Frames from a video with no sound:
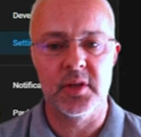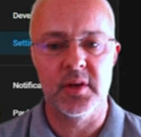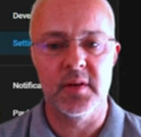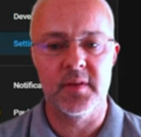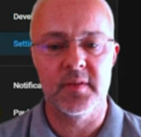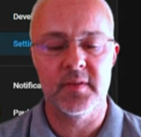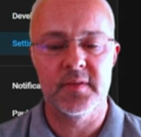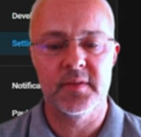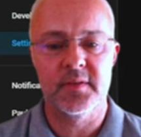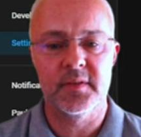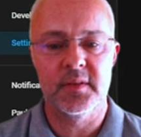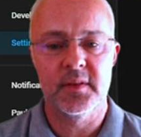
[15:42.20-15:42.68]

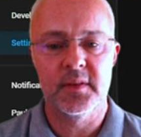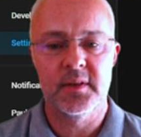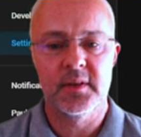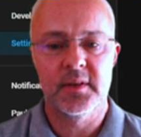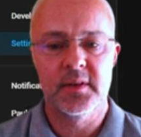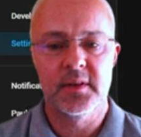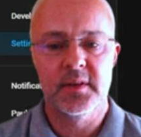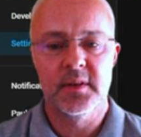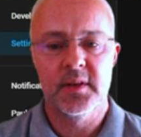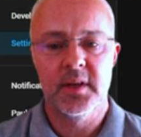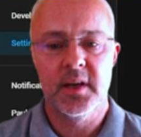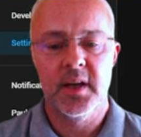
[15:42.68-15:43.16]
of
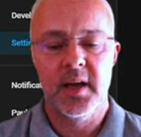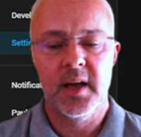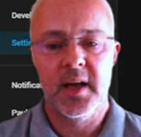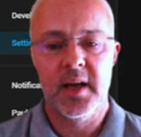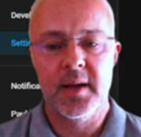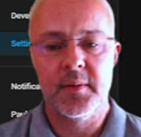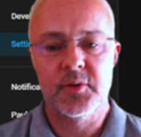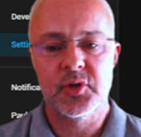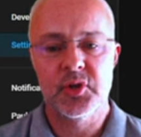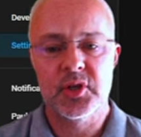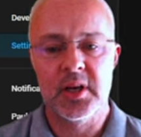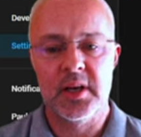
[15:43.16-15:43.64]

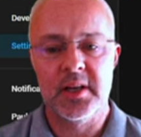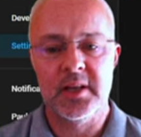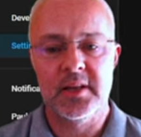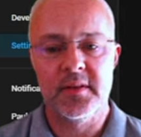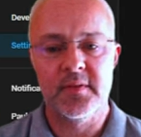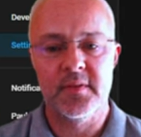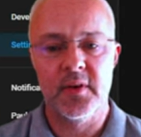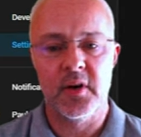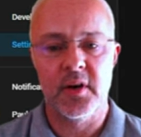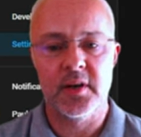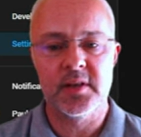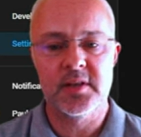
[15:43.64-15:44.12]
Shelly
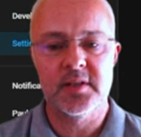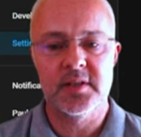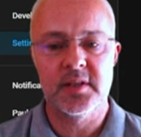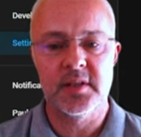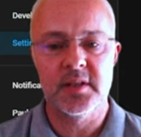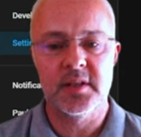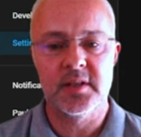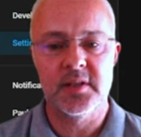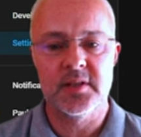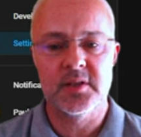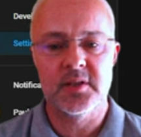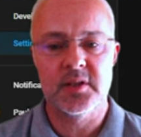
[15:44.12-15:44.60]

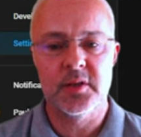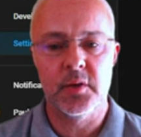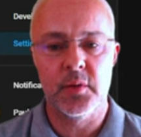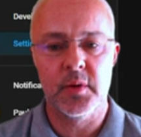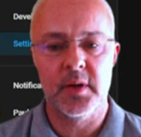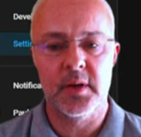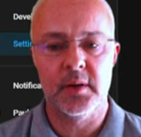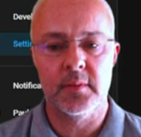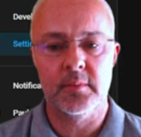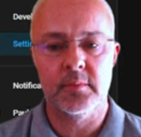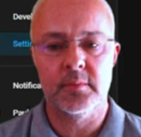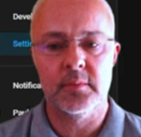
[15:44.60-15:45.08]
devices
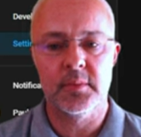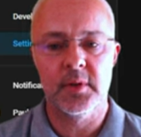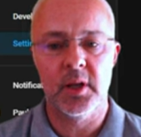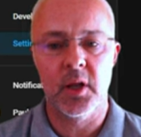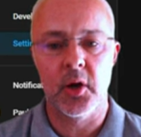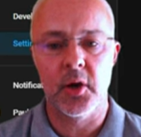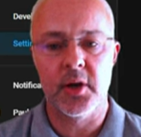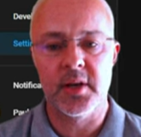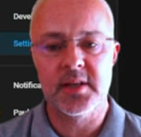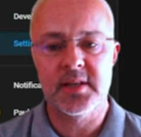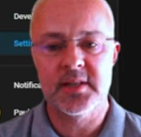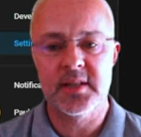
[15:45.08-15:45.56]
doing
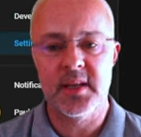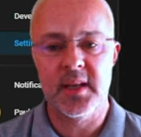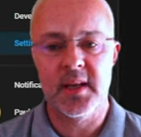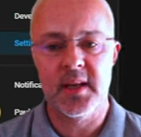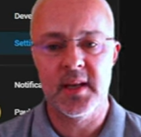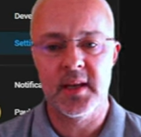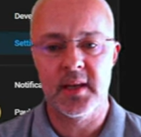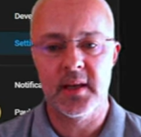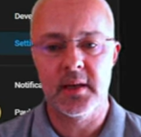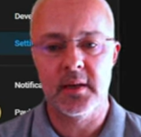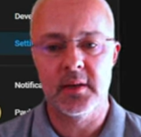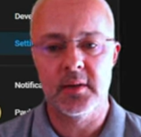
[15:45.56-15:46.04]

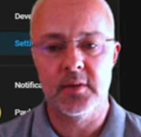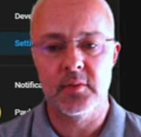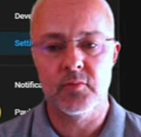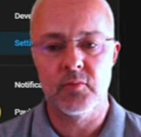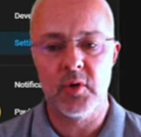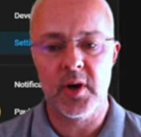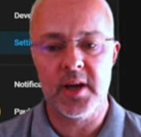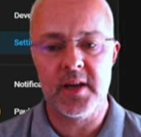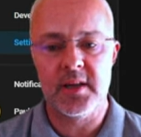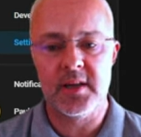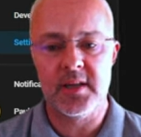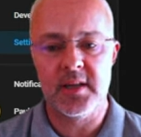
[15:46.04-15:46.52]
lighting and
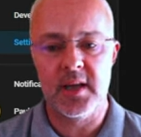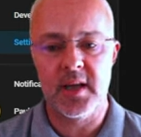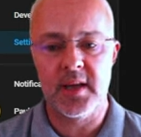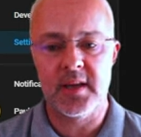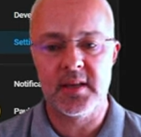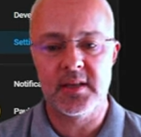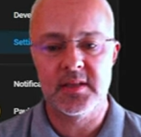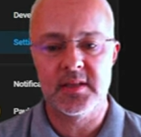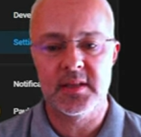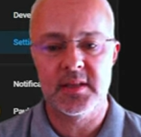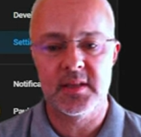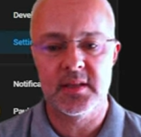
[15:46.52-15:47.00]

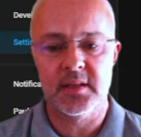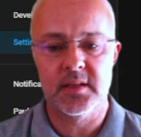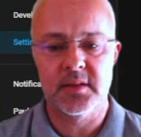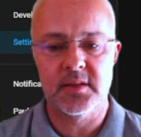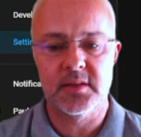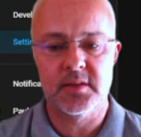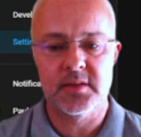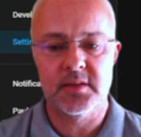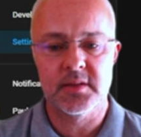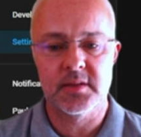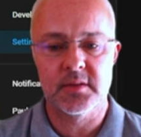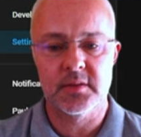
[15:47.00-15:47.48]

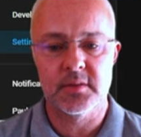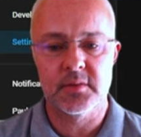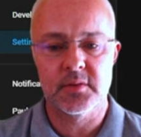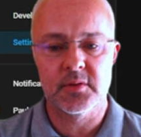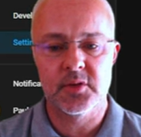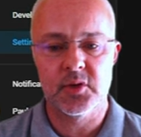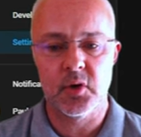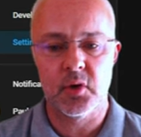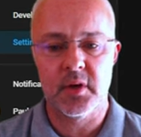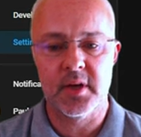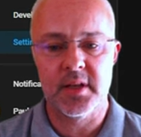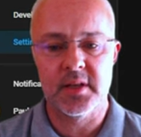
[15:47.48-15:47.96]
radiators and
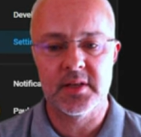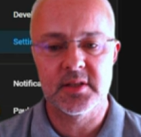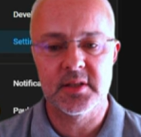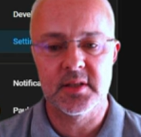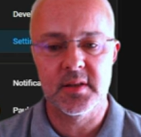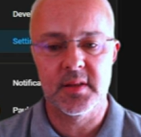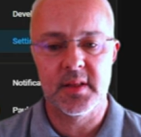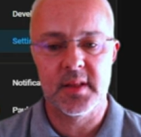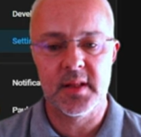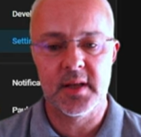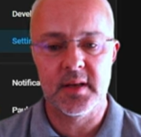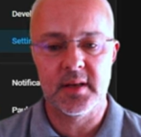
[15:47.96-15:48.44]
sockets
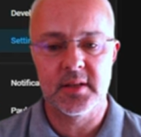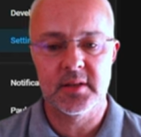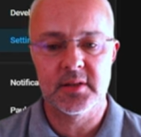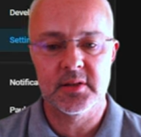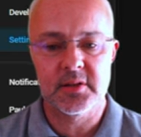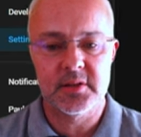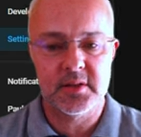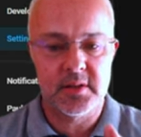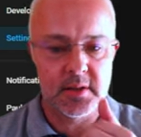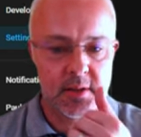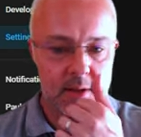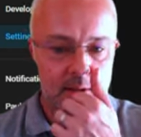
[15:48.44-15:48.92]
and
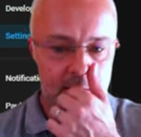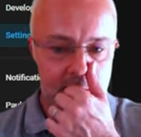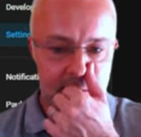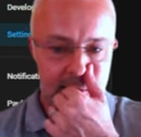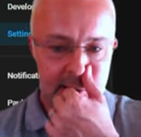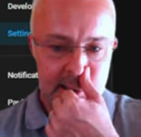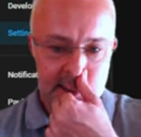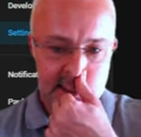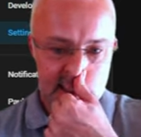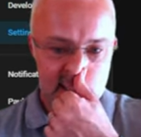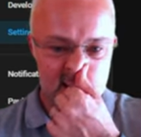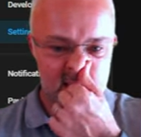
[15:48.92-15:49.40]
things.
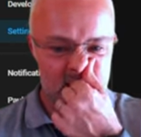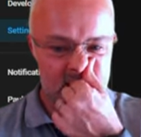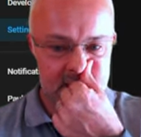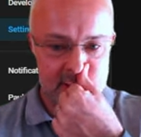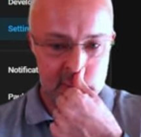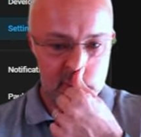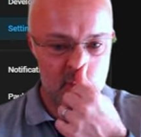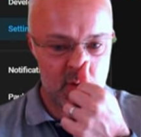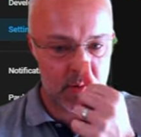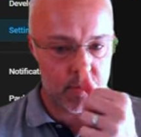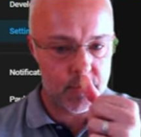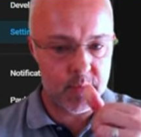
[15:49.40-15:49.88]
So
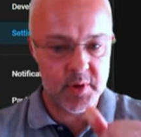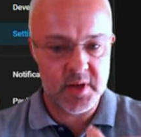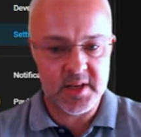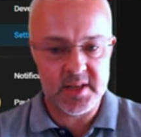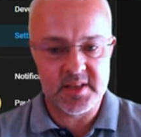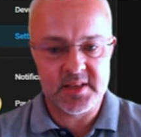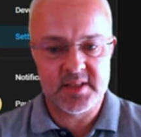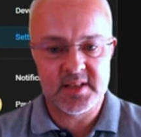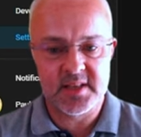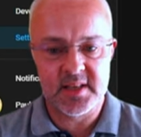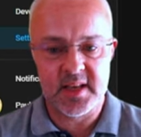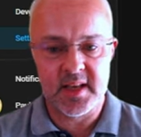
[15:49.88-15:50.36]
this one we can
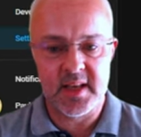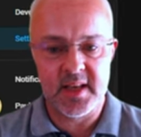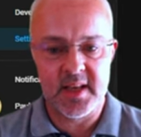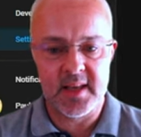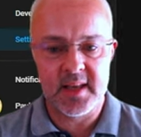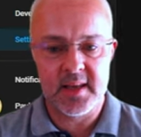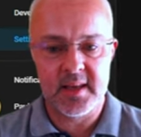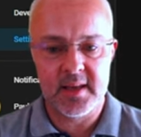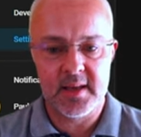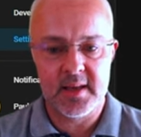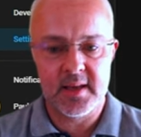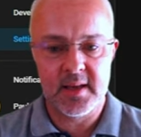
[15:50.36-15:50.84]

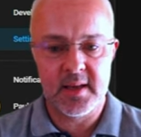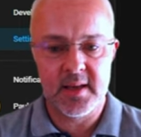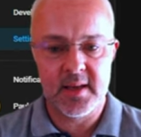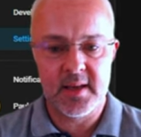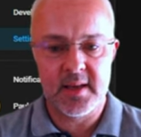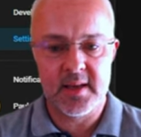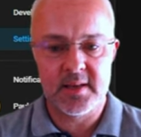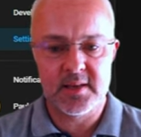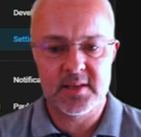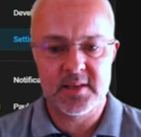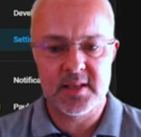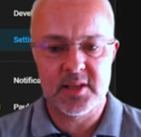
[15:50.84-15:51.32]
see
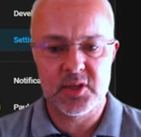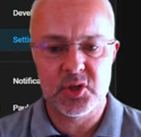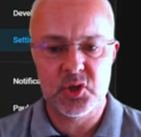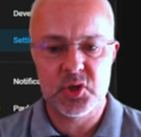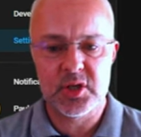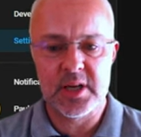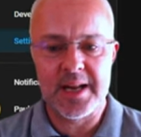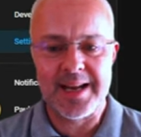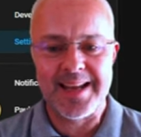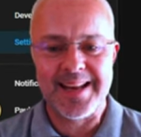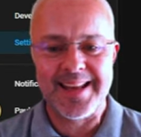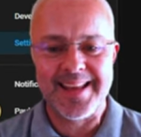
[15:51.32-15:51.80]
is the
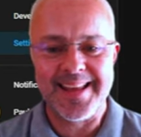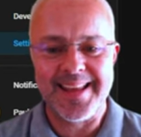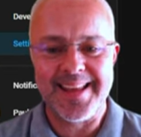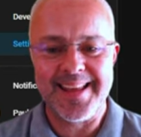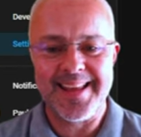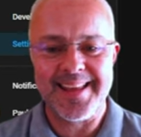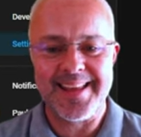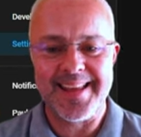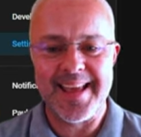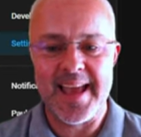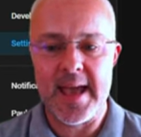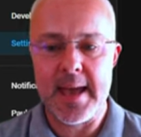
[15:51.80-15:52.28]
Shelly
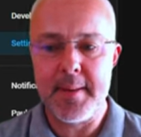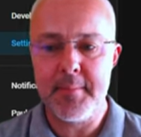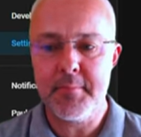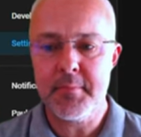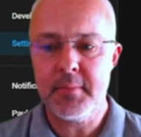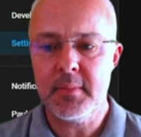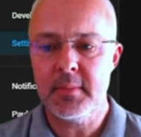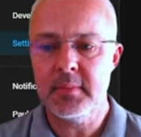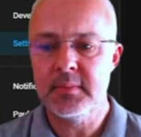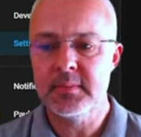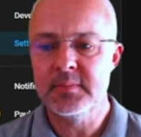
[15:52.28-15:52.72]
EM.